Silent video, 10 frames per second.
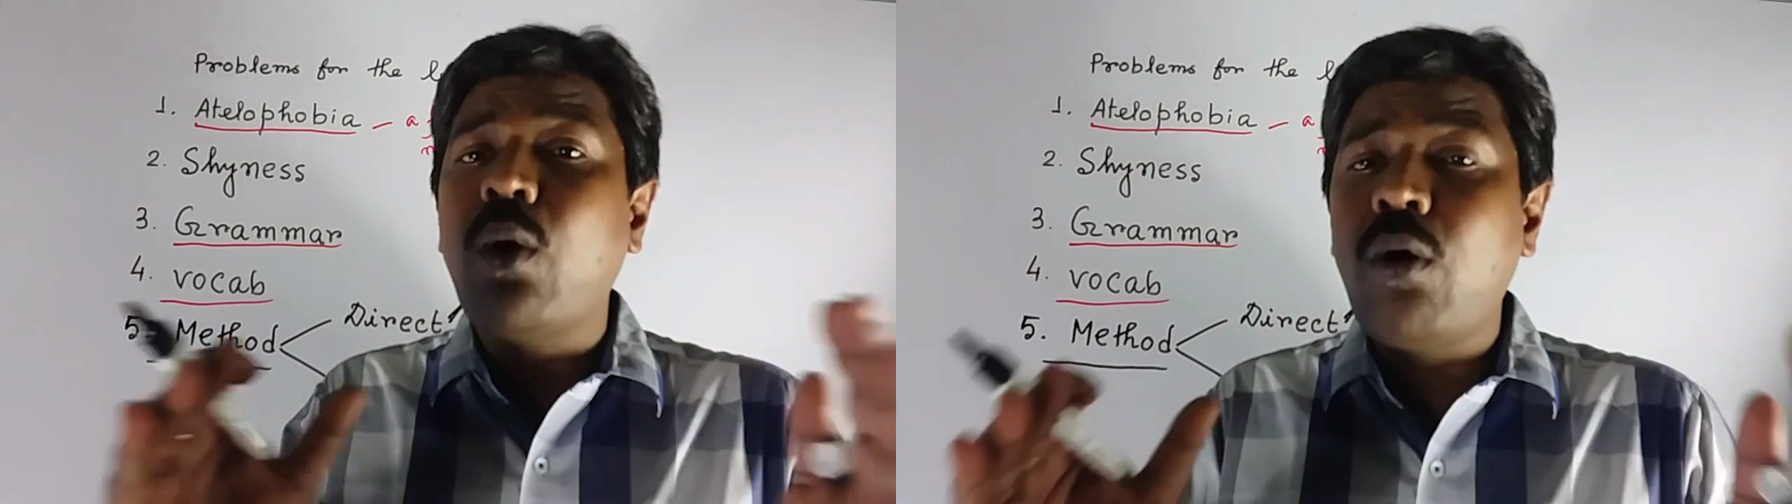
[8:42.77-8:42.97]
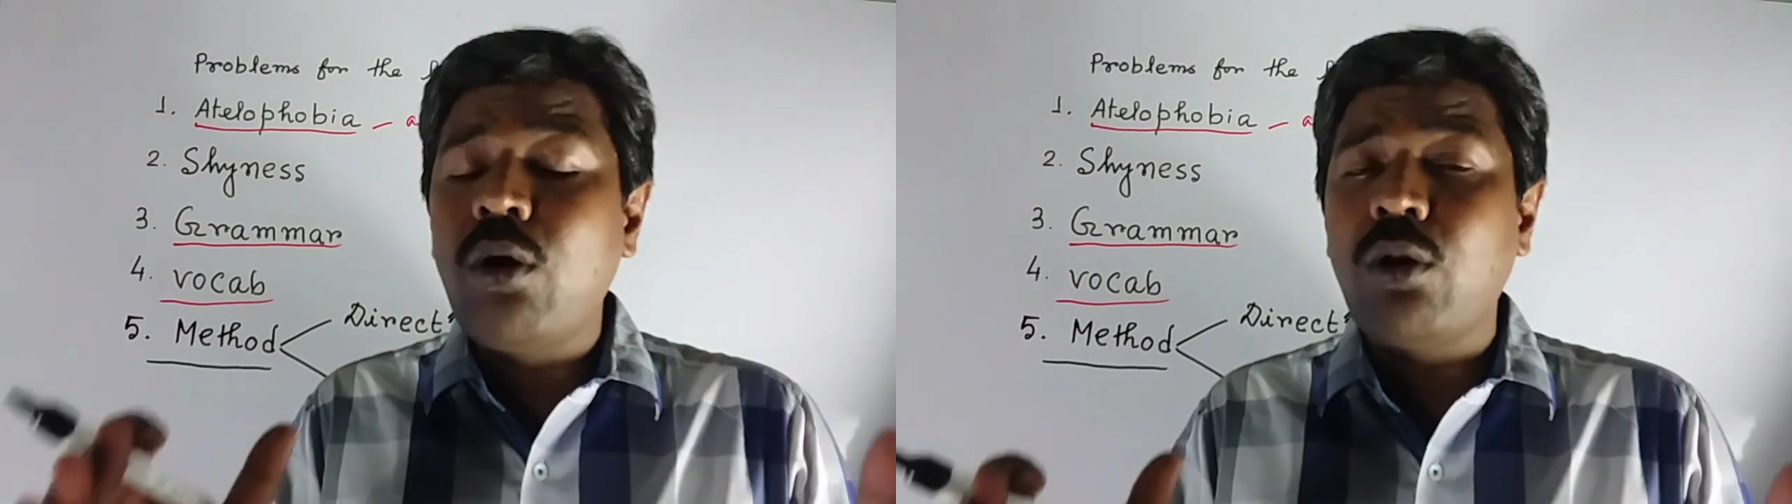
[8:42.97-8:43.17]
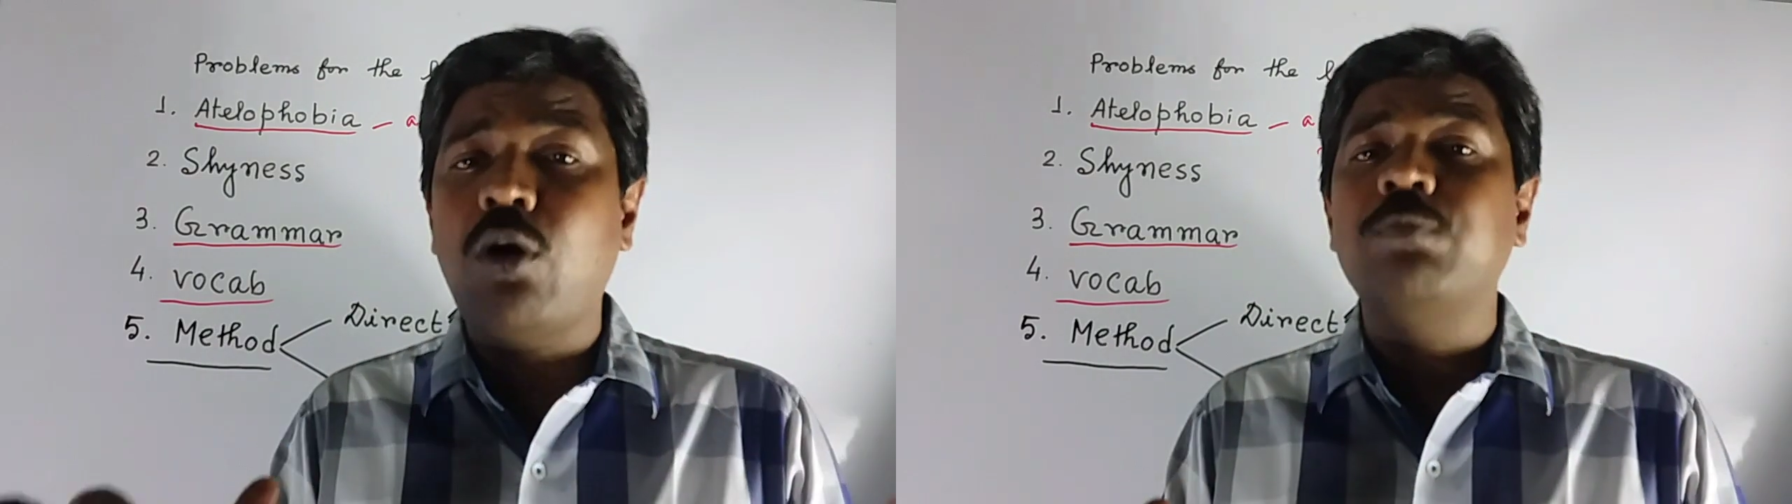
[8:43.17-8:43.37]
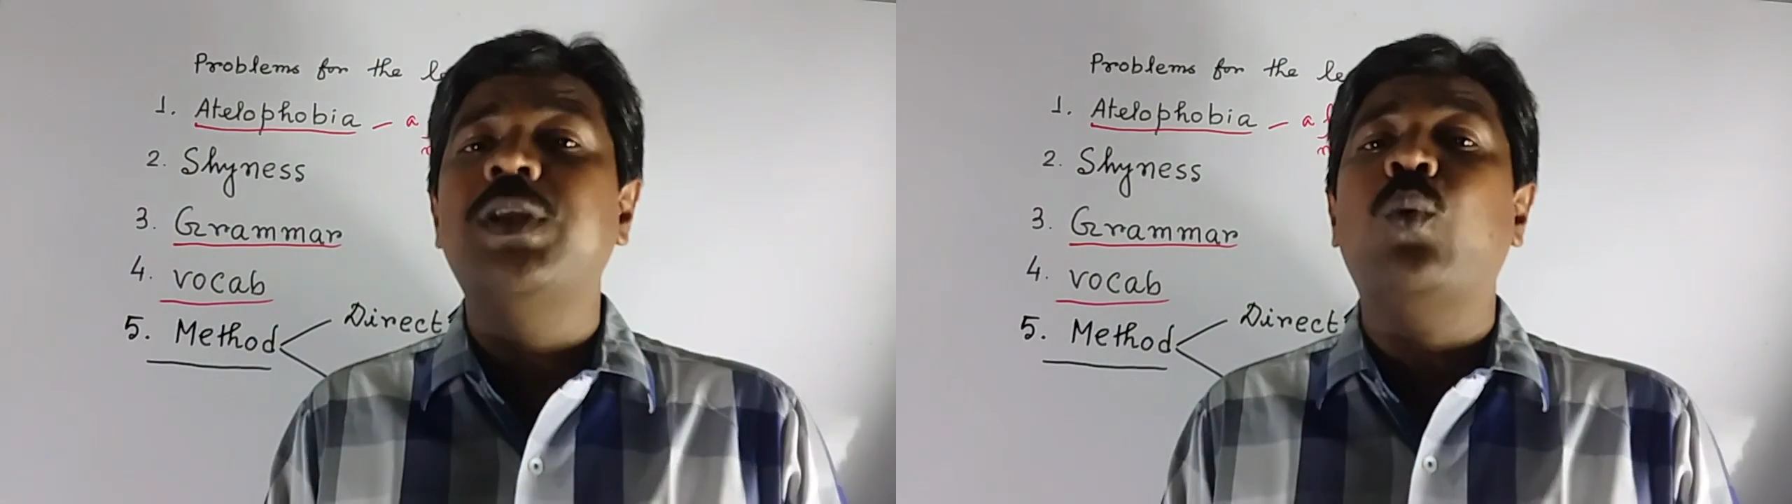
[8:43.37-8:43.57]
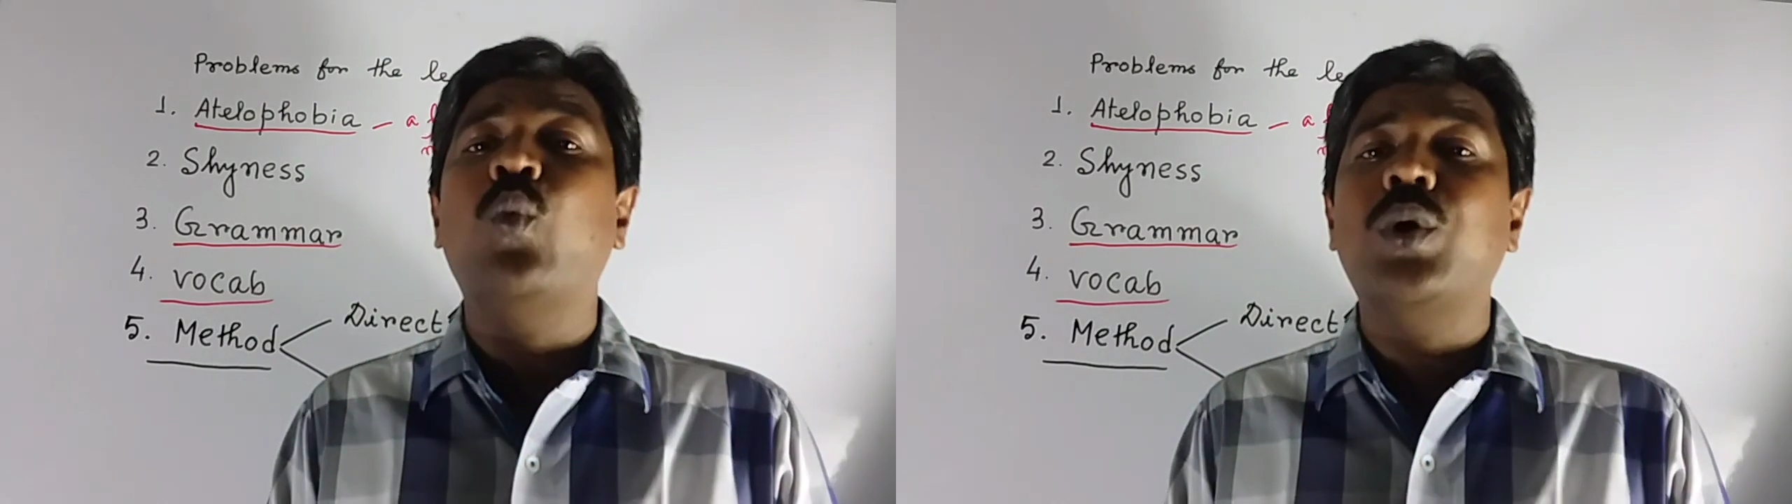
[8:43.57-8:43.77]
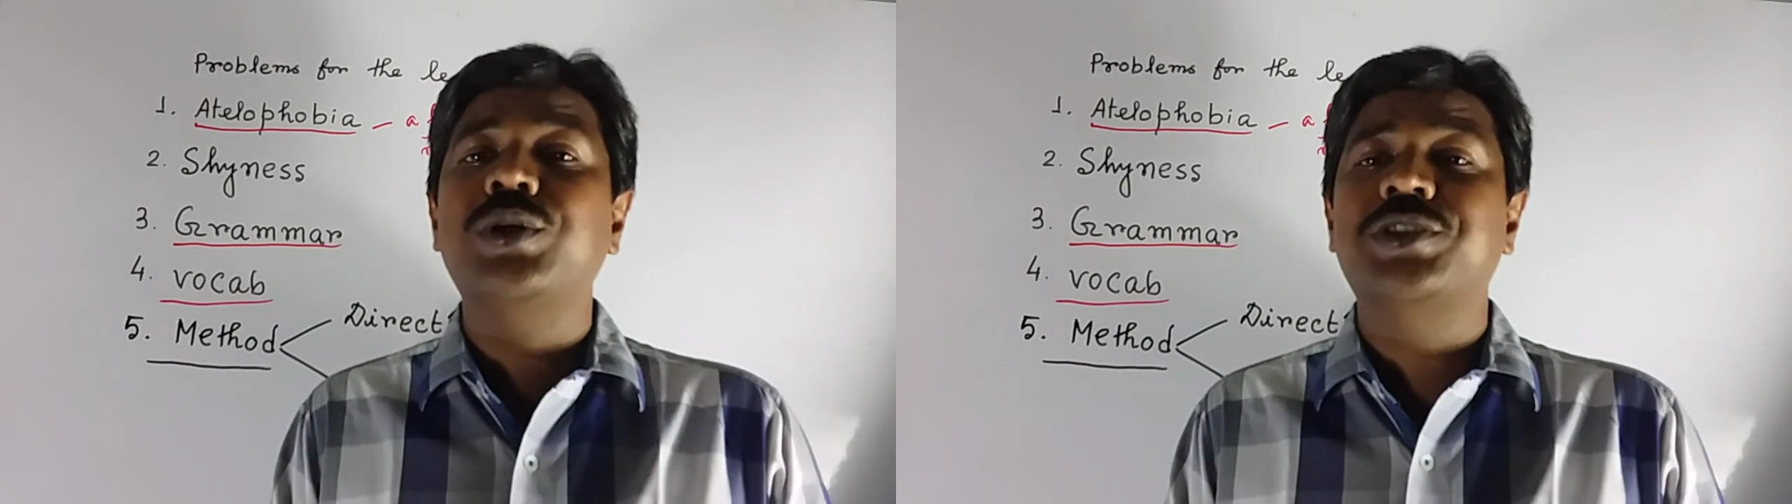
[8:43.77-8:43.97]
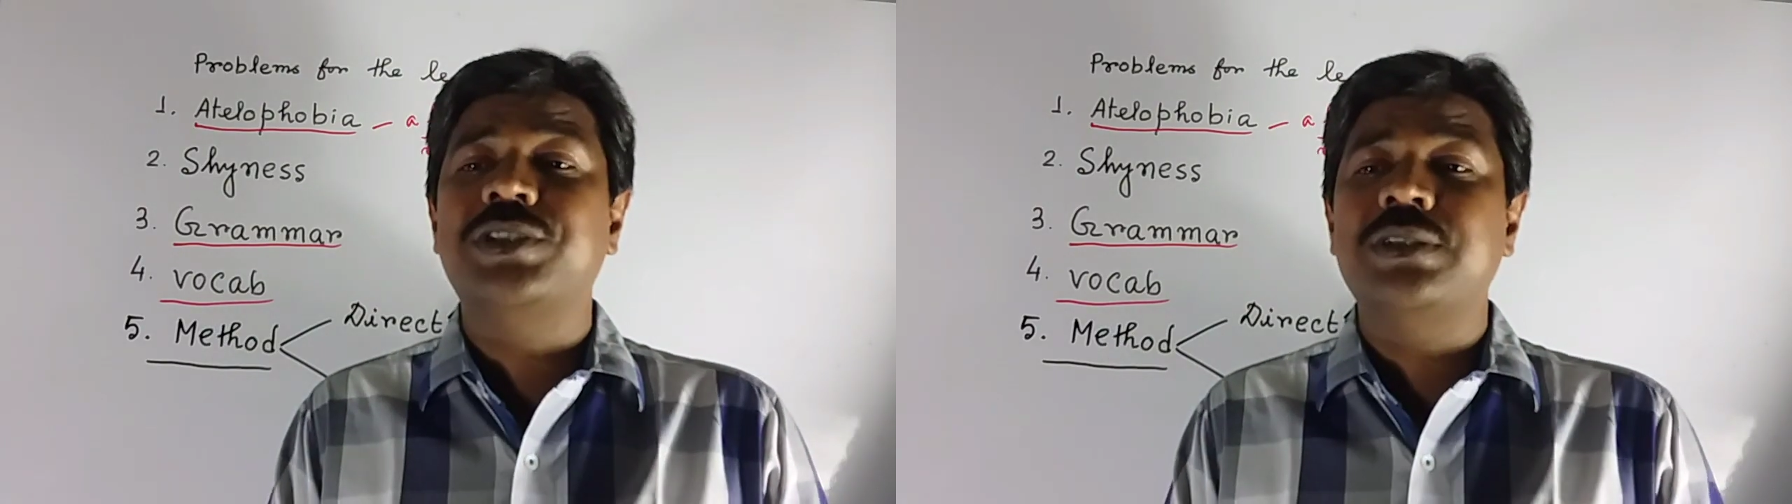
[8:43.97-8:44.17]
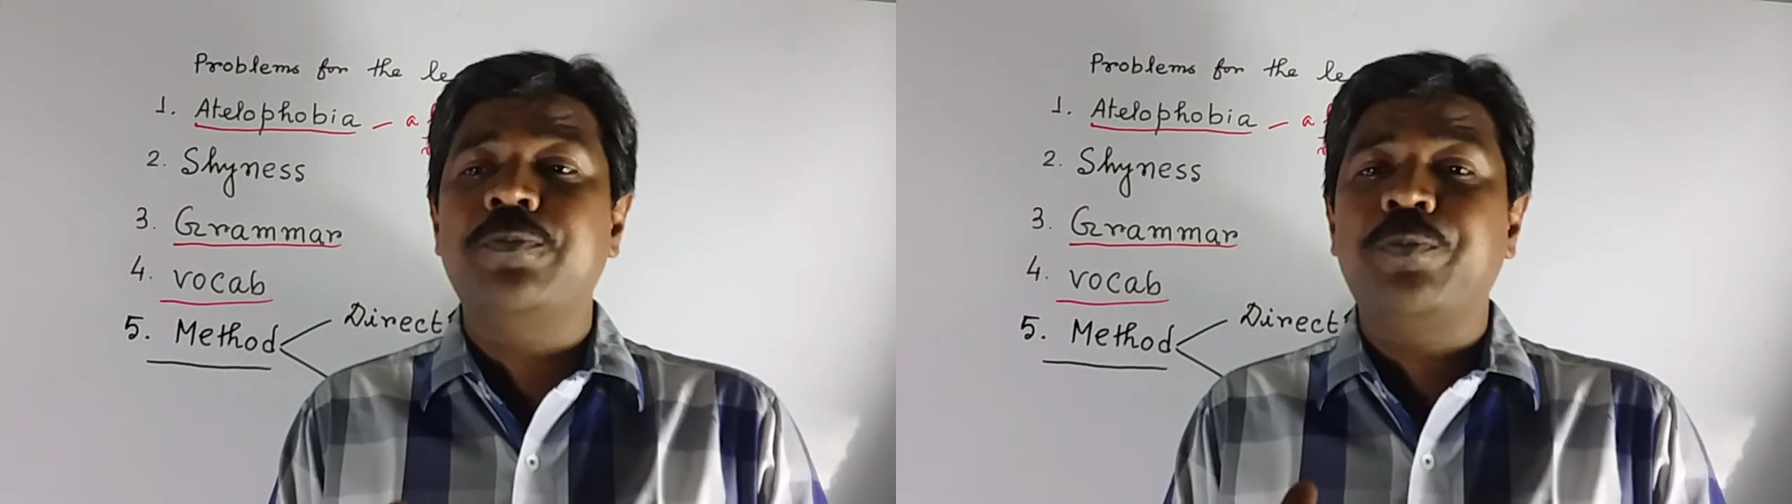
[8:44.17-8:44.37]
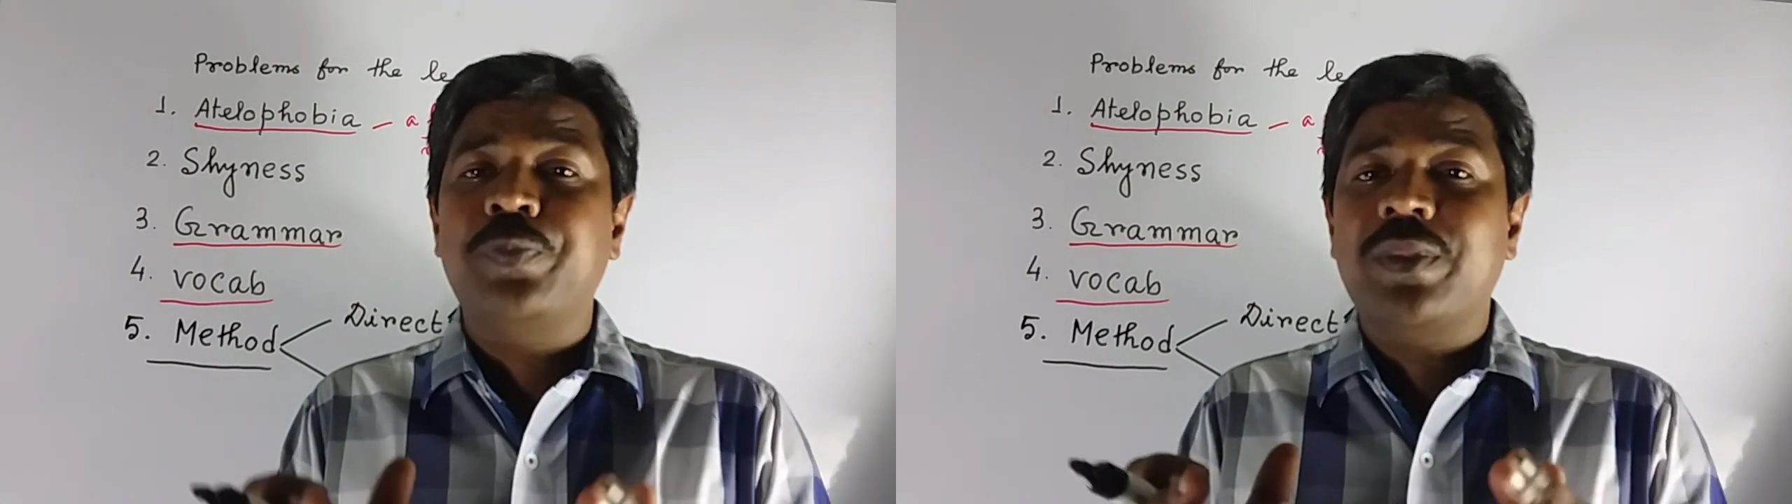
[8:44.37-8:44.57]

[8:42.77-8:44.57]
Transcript: all of the words